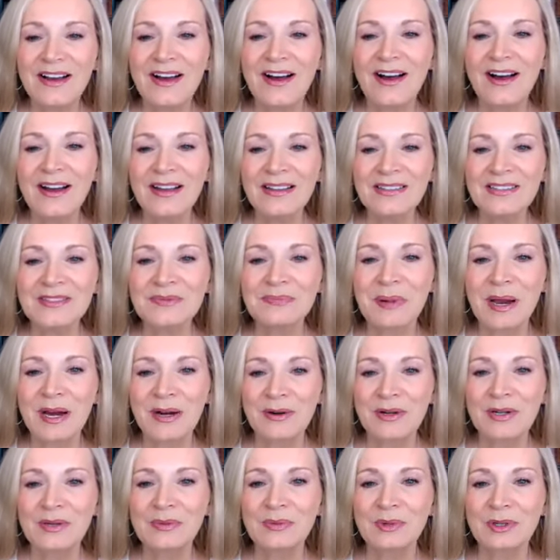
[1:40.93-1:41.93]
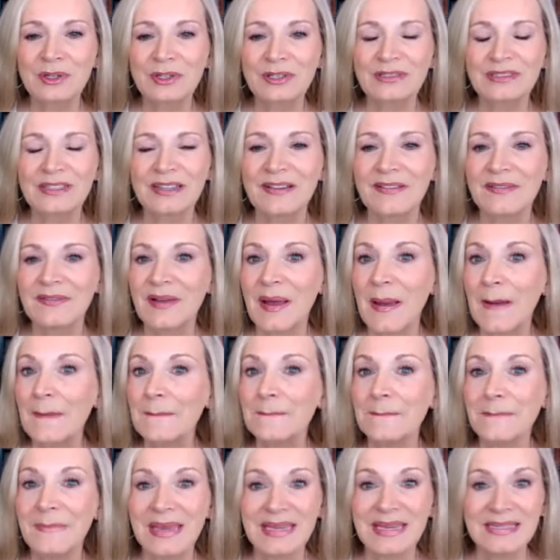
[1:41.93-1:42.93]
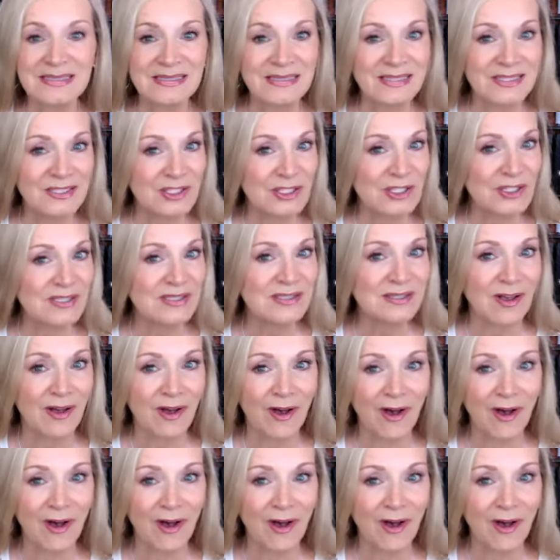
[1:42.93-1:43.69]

awe inspiring world of messages